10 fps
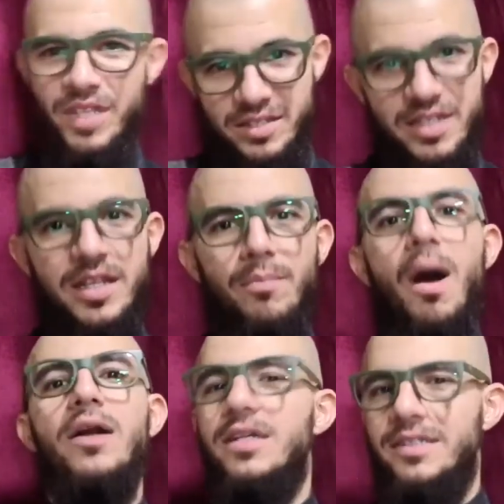This is the
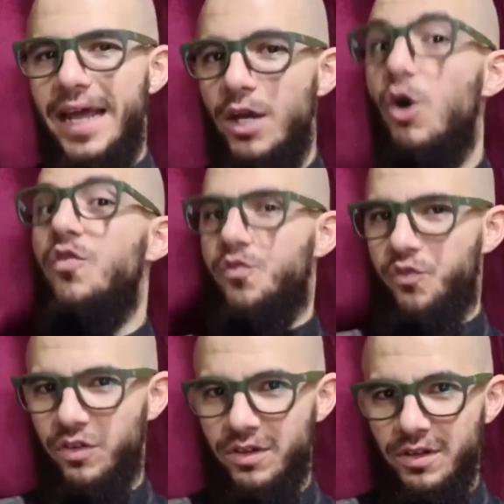modern day
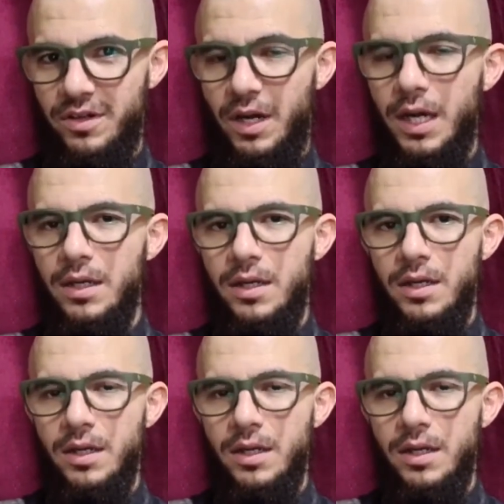uff. Huh?